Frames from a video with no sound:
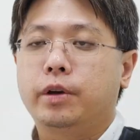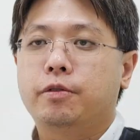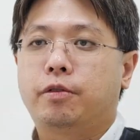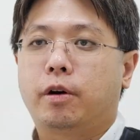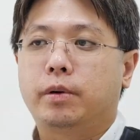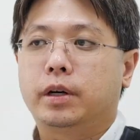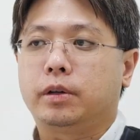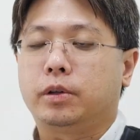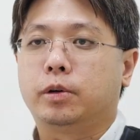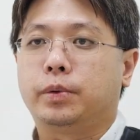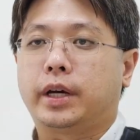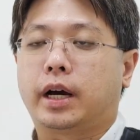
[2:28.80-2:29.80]
going forward, you
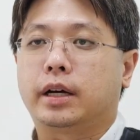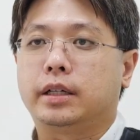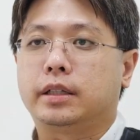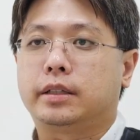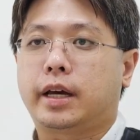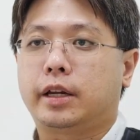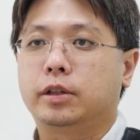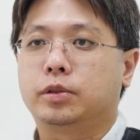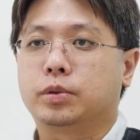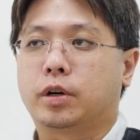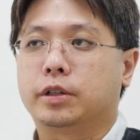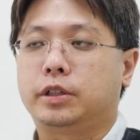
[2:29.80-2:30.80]
know, we are intending
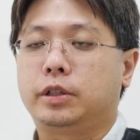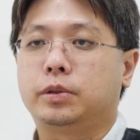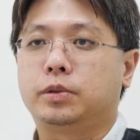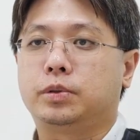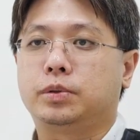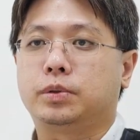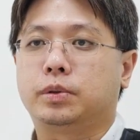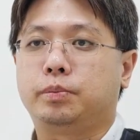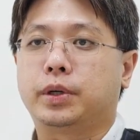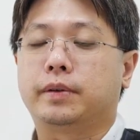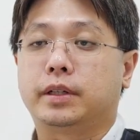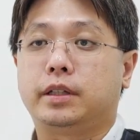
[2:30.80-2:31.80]
to continue to
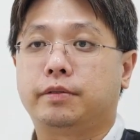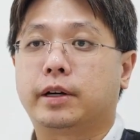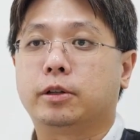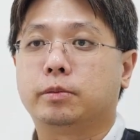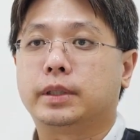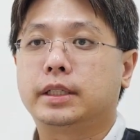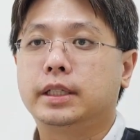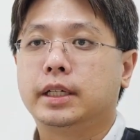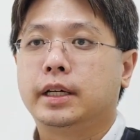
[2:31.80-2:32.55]
build up the development.